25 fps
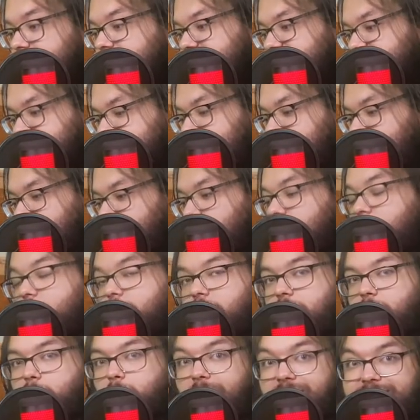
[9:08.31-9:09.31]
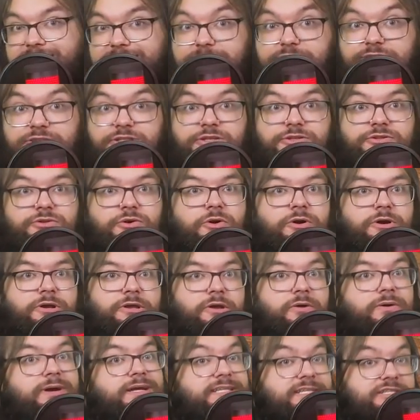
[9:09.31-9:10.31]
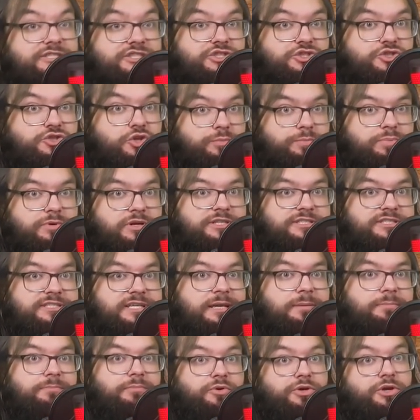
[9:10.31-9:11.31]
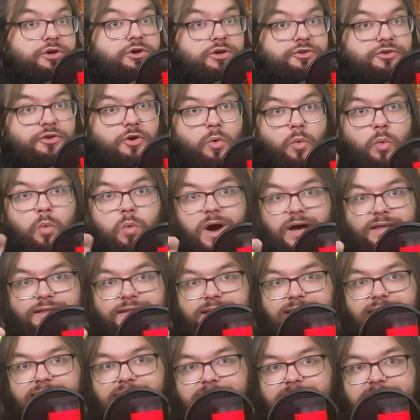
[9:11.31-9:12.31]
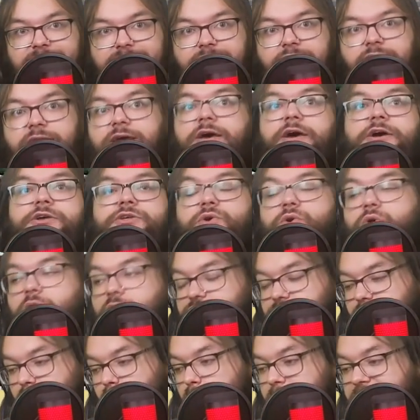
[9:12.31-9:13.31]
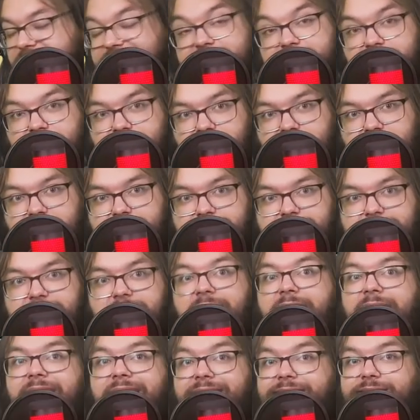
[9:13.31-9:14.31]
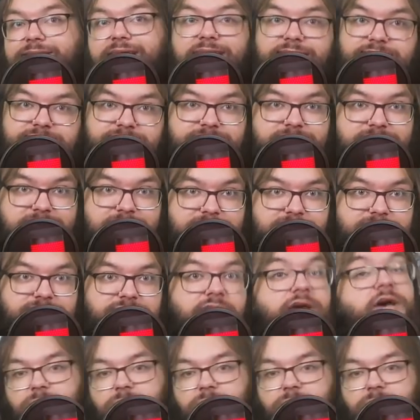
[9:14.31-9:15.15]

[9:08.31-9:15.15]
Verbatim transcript: So, what is a tutorial? It is super simple. You got one lane, you got wizard, and that's it.